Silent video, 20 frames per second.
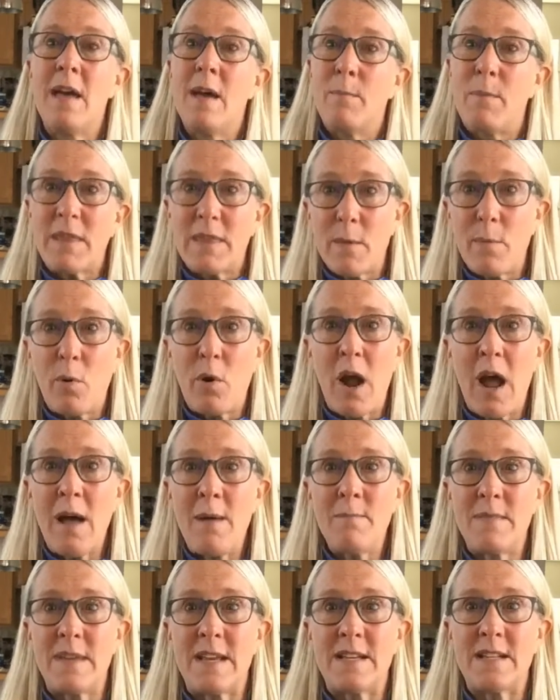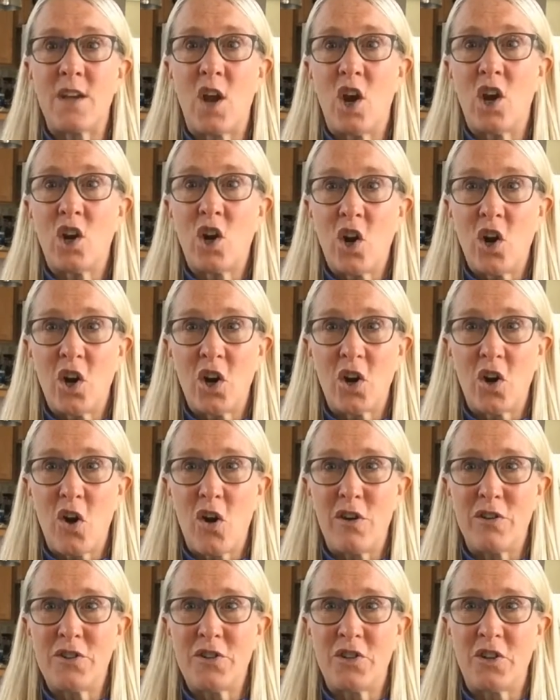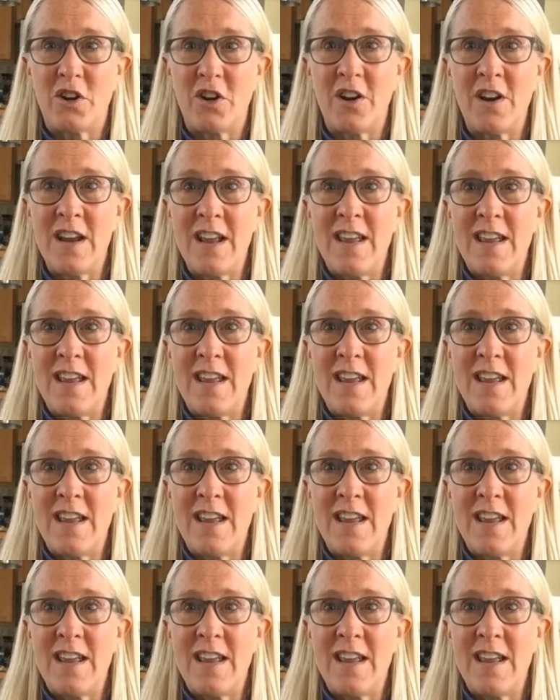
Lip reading: But the problem is our current culture,